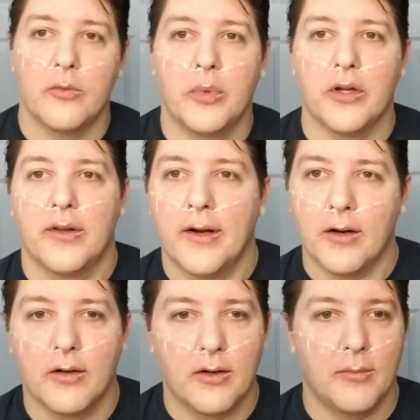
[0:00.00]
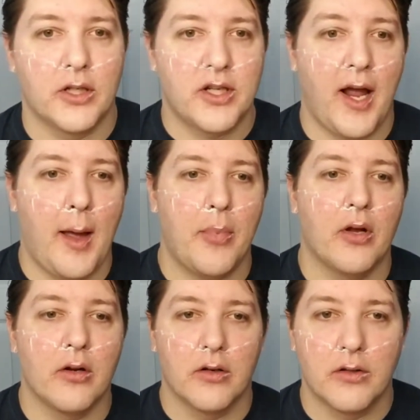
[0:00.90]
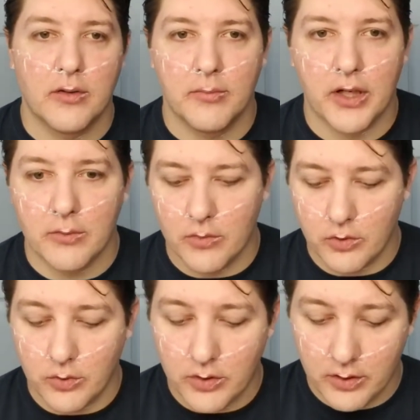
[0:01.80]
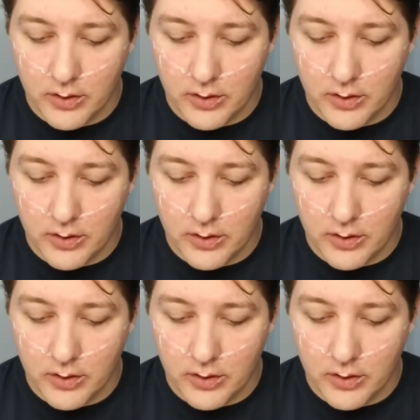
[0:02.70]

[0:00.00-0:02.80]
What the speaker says: but they're much happier, better mood